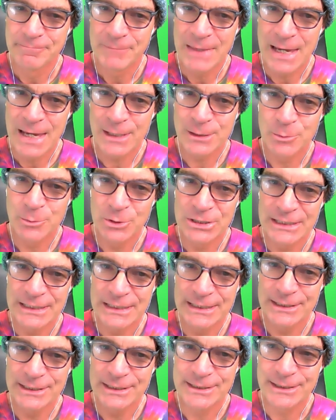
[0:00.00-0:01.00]

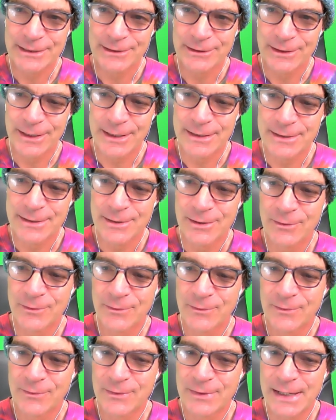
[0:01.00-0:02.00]
expertise
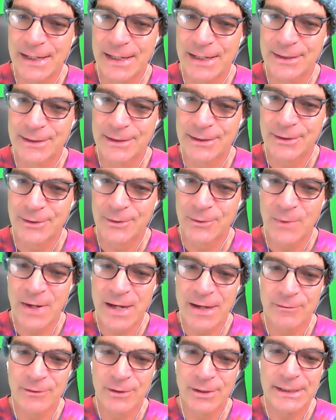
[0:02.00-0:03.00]
and a way
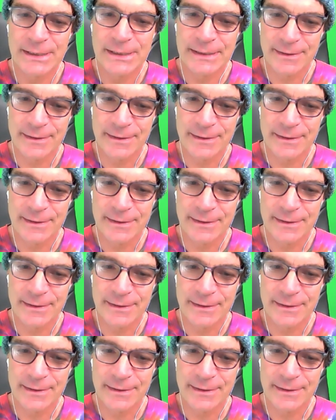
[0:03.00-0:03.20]
of looking